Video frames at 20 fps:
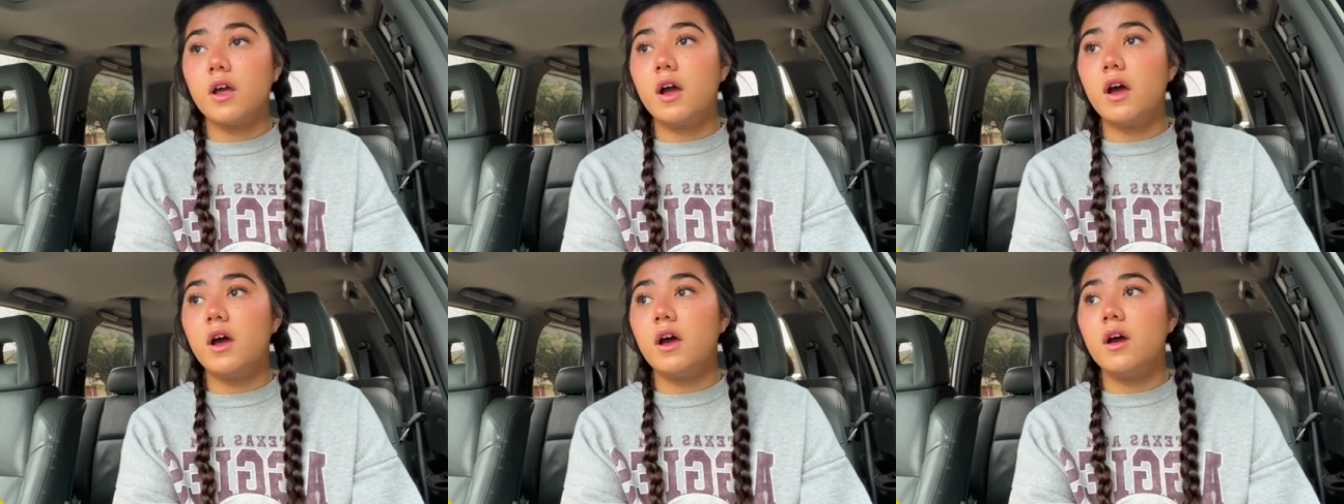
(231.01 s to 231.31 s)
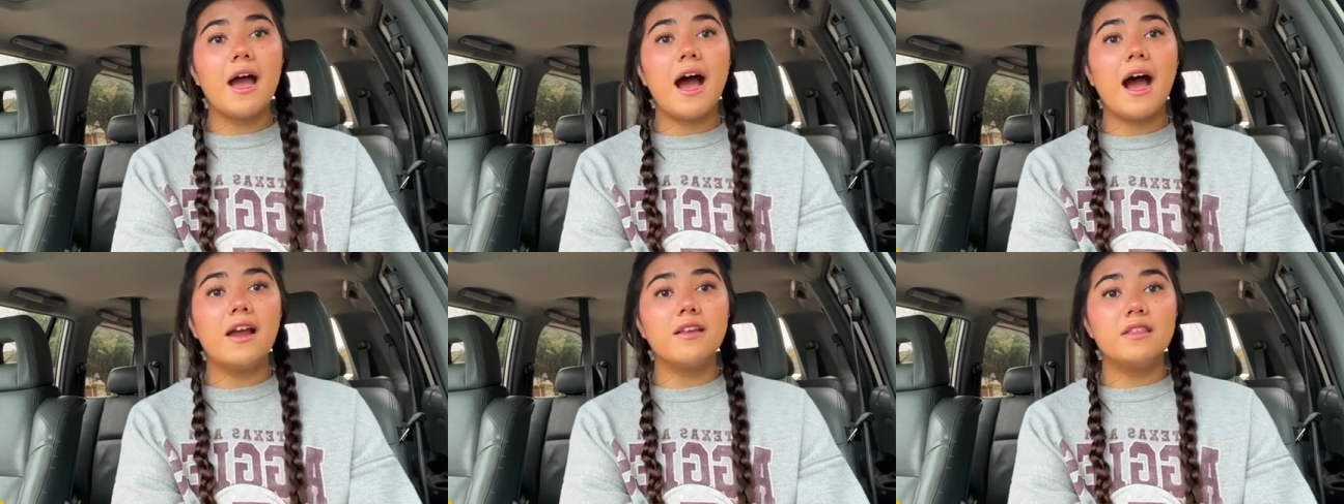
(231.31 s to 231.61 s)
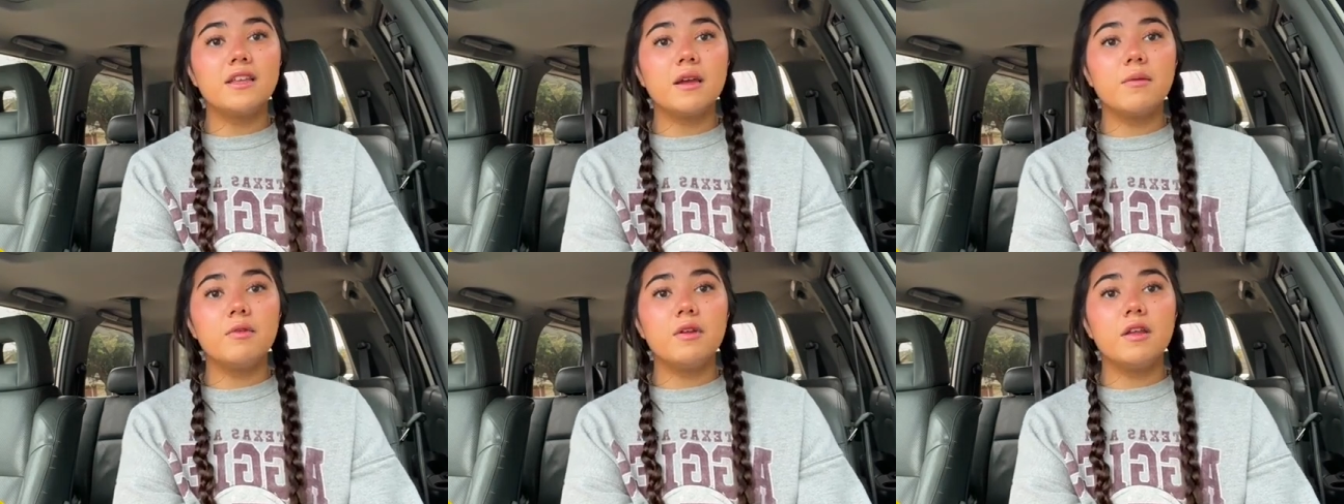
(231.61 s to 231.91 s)
Uh, I
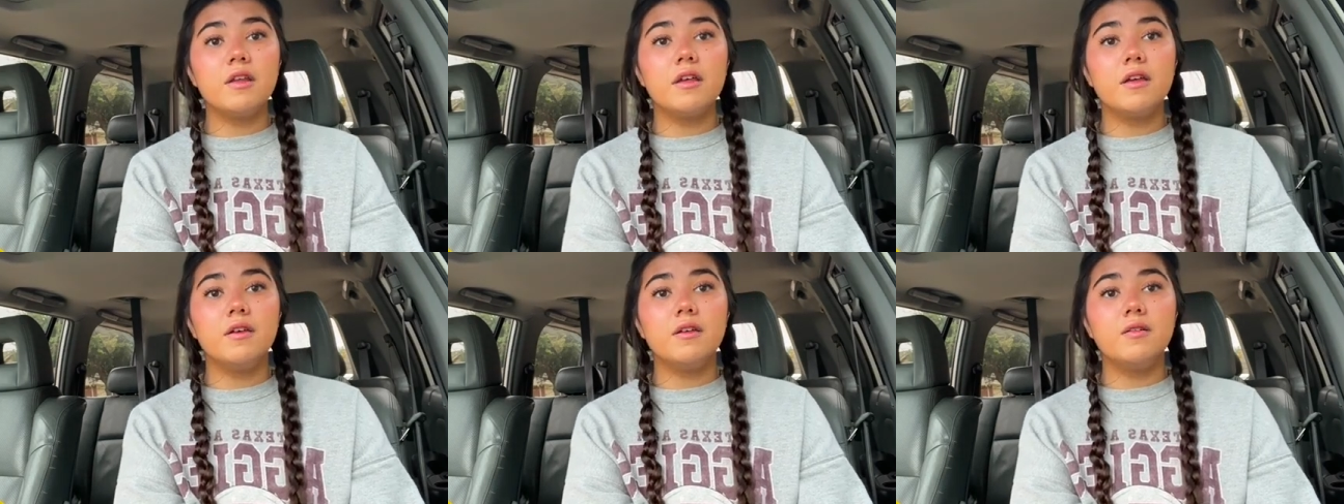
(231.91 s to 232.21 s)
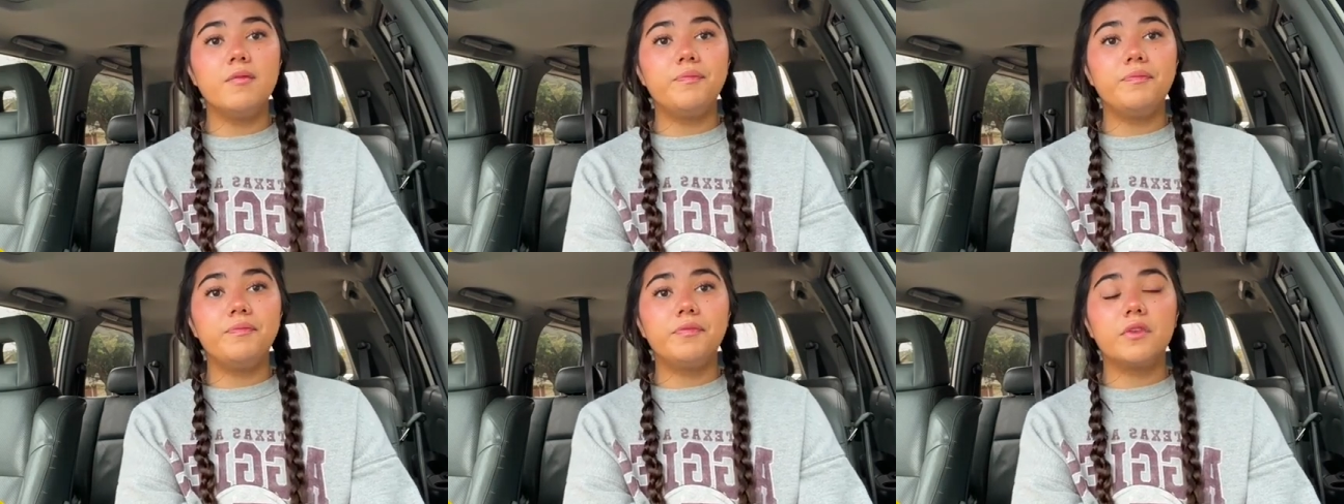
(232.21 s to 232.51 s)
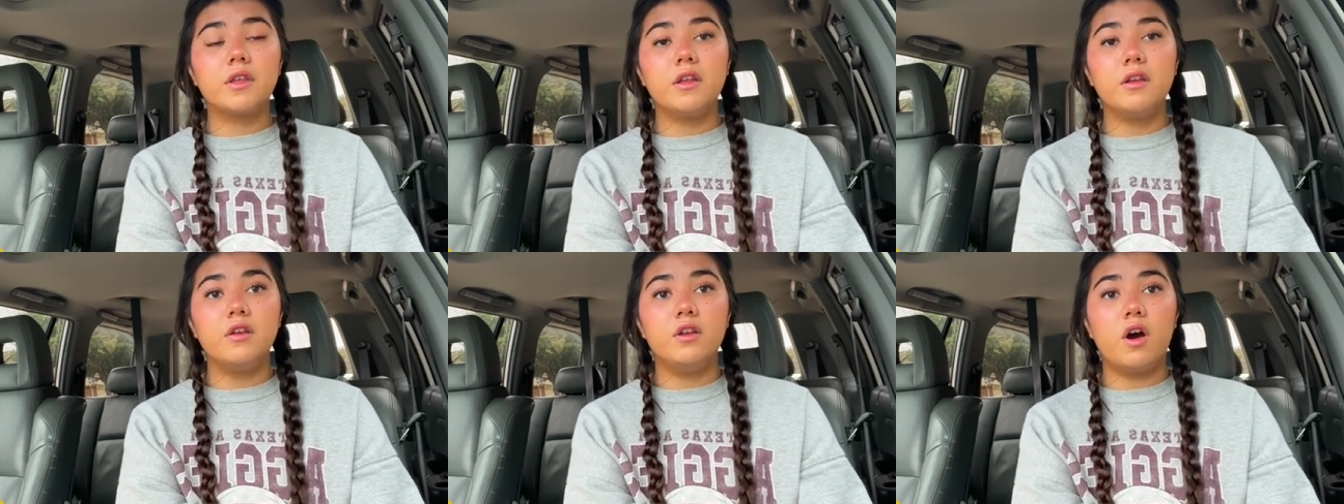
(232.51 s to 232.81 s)
think I'm gonna
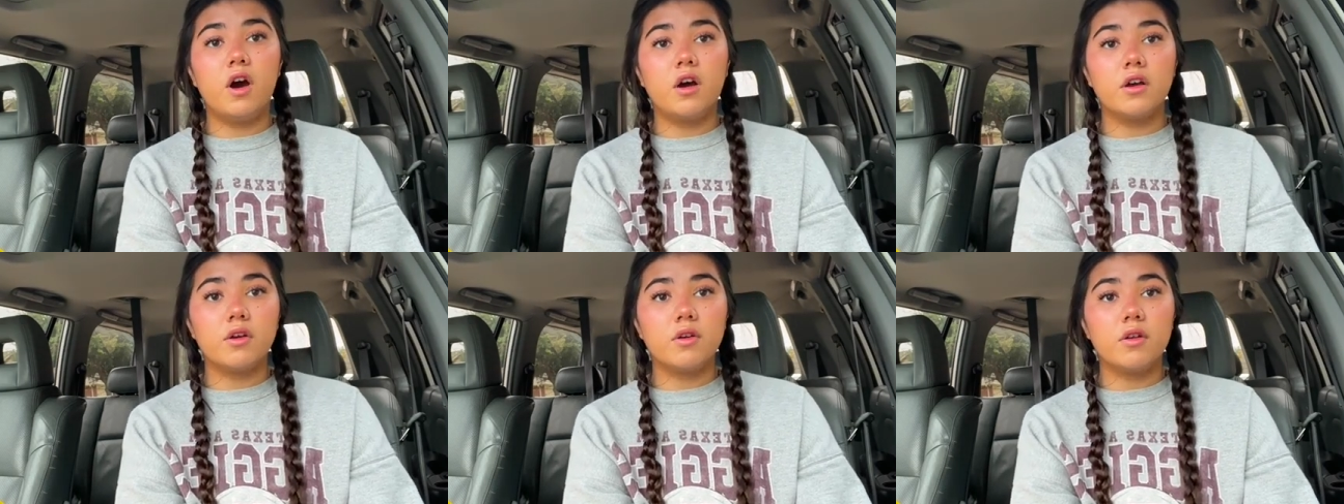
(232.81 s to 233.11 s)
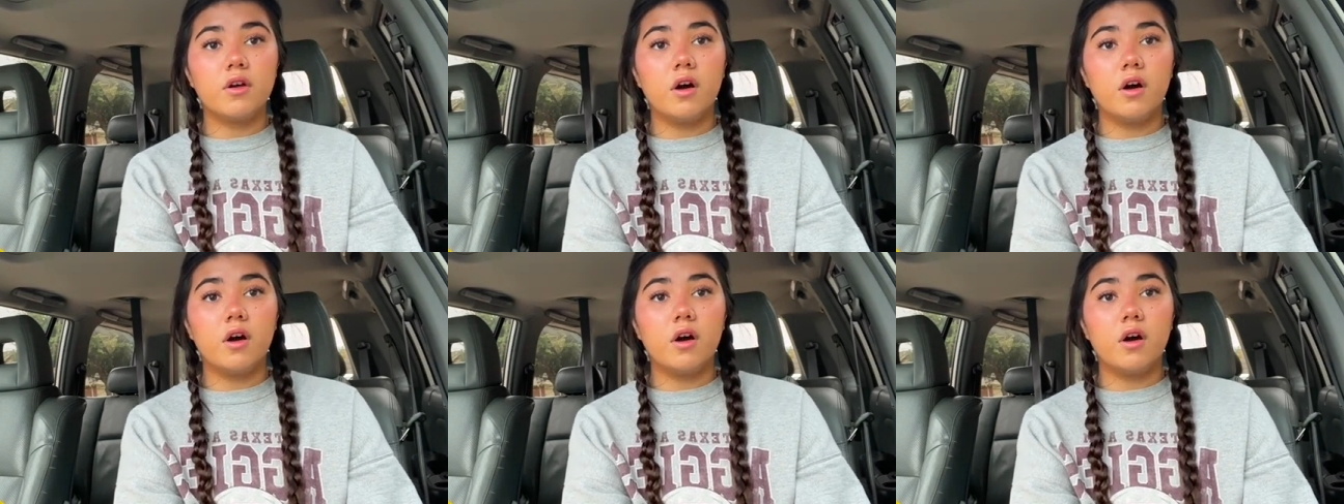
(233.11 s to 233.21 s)
not go